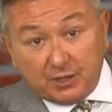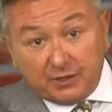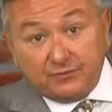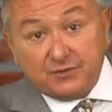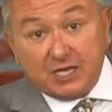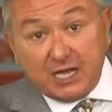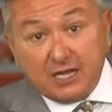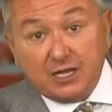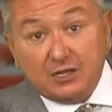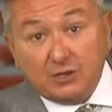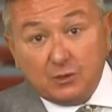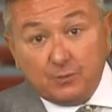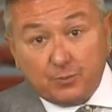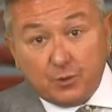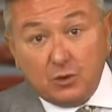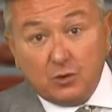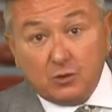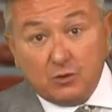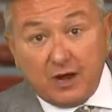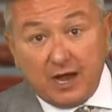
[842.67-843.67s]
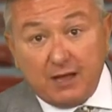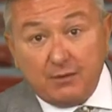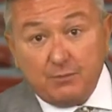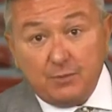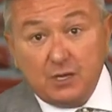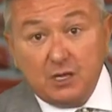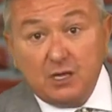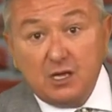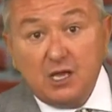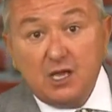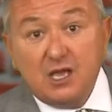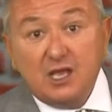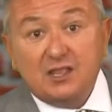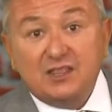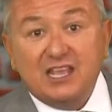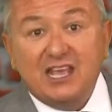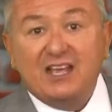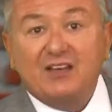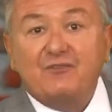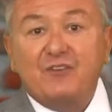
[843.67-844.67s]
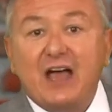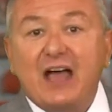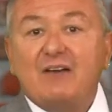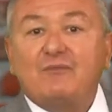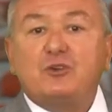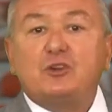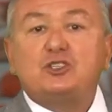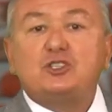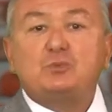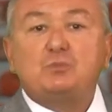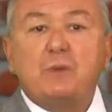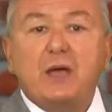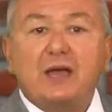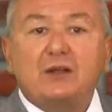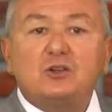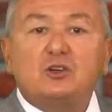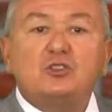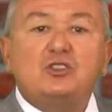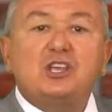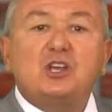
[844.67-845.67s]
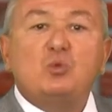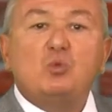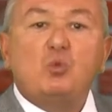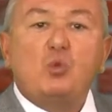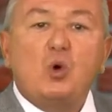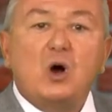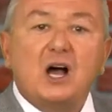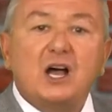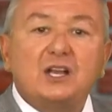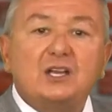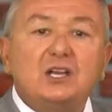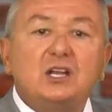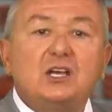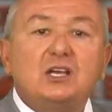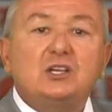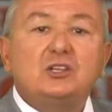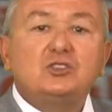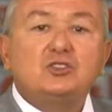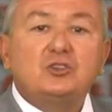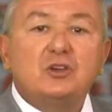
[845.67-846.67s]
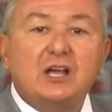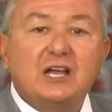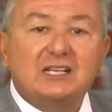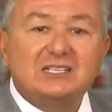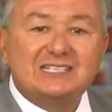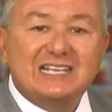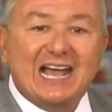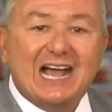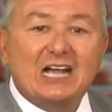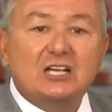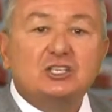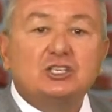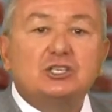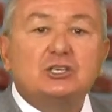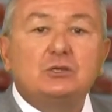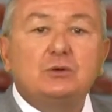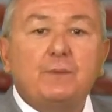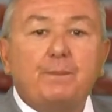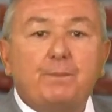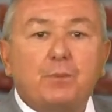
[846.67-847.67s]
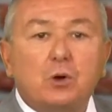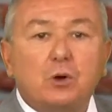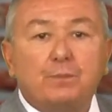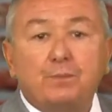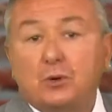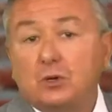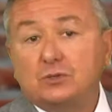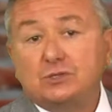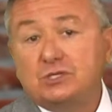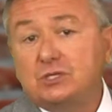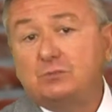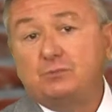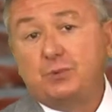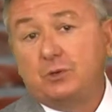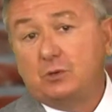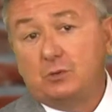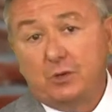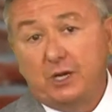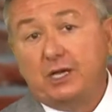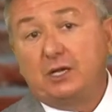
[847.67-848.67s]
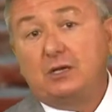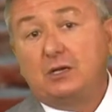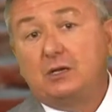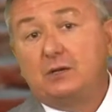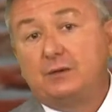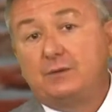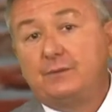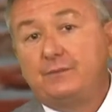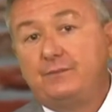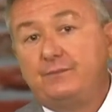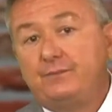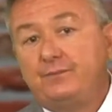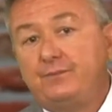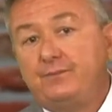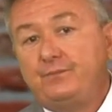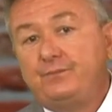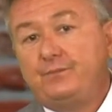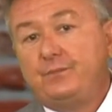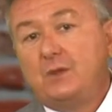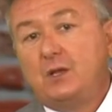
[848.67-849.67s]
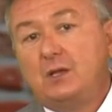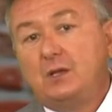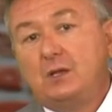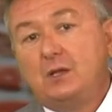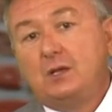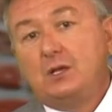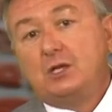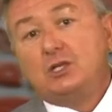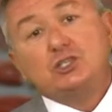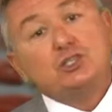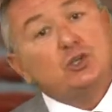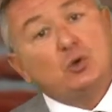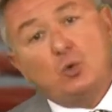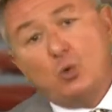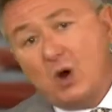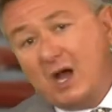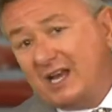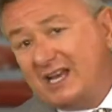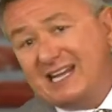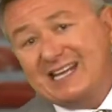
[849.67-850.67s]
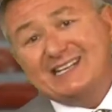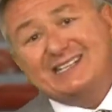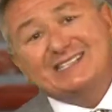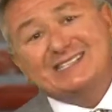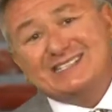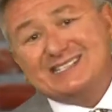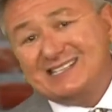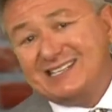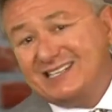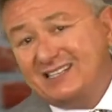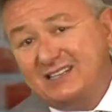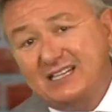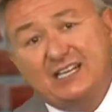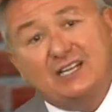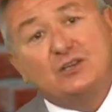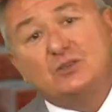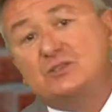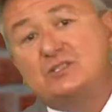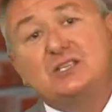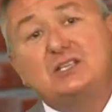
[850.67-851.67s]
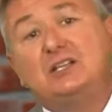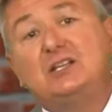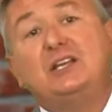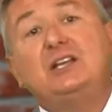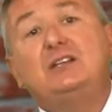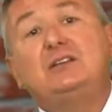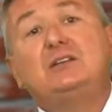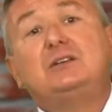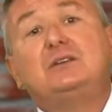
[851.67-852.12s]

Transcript: have taken the program, they have averaged better than 1 transaction per person per week. So what is Leaders Elite?